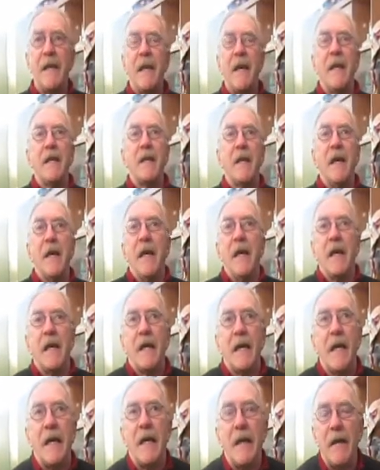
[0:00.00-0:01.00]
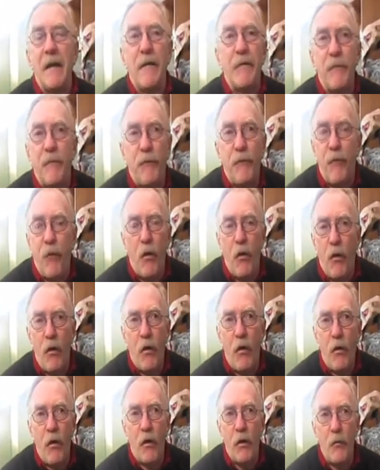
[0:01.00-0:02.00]
And
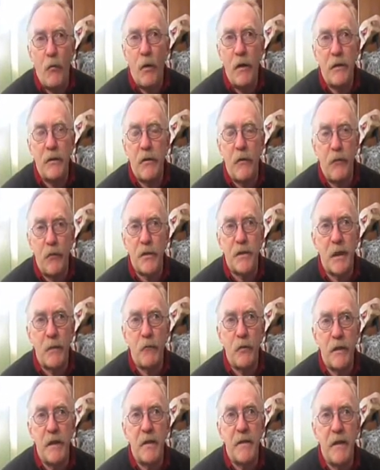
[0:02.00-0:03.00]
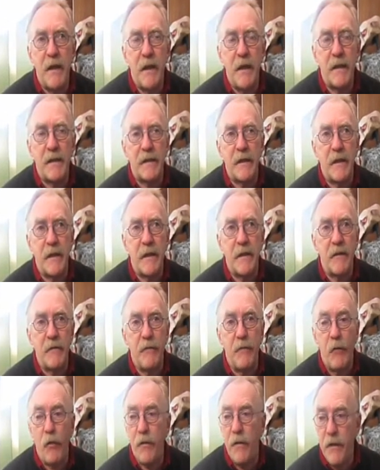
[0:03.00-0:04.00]
for the first time we did that,
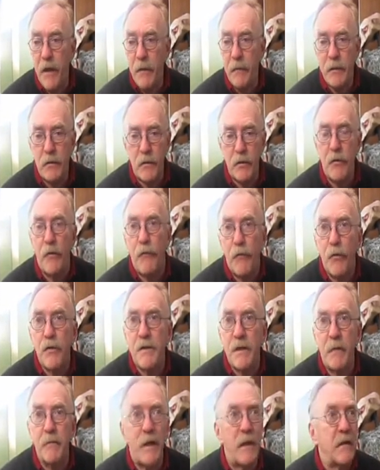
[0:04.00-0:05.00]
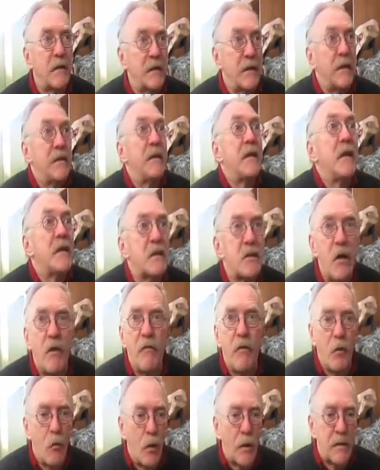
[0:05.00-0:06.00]
for them it was the first time that they
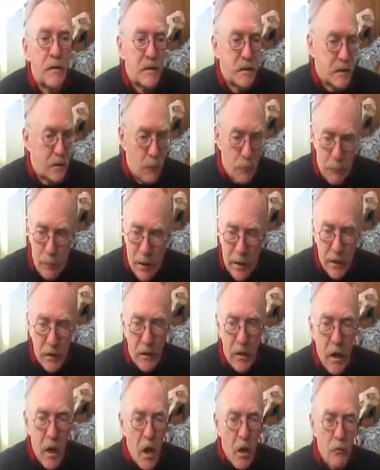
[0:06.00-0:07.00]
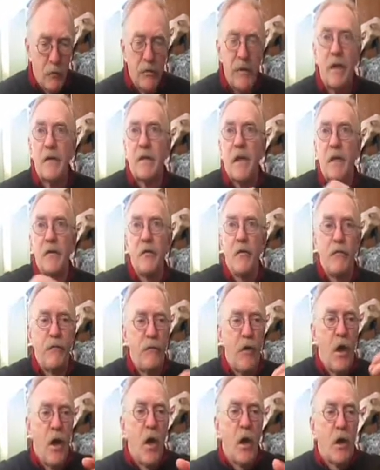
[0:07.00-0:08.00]
discovered what's the paella with that kind of
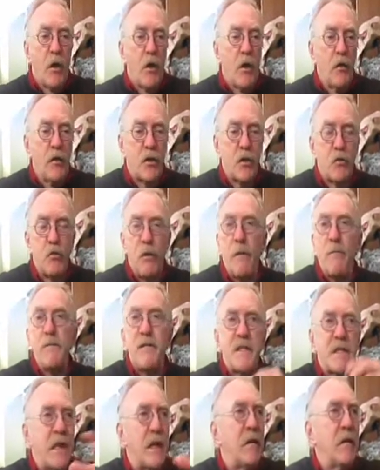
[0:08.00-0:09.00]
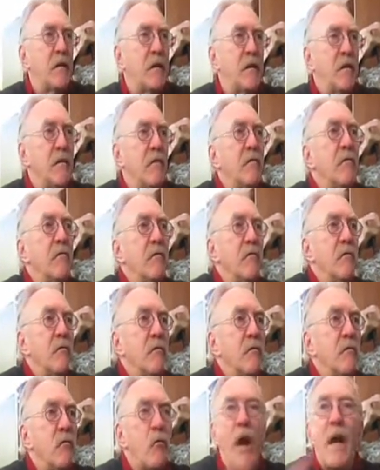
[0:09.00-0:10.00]
shrimps
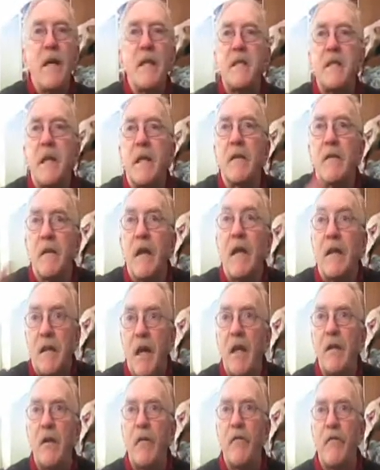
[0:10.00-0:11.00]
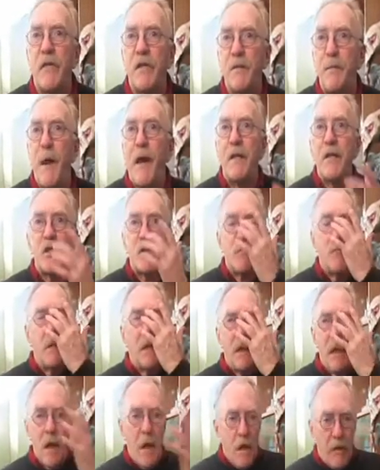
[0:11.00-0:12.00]
and rice and that kind of Spanish
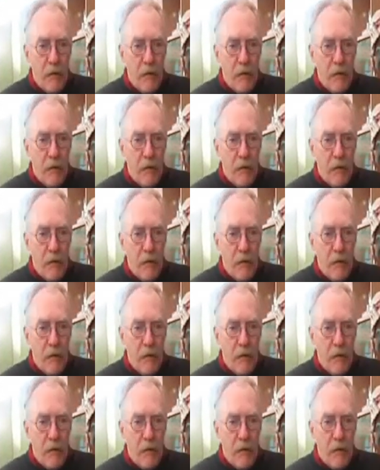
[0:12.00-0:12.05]
meal.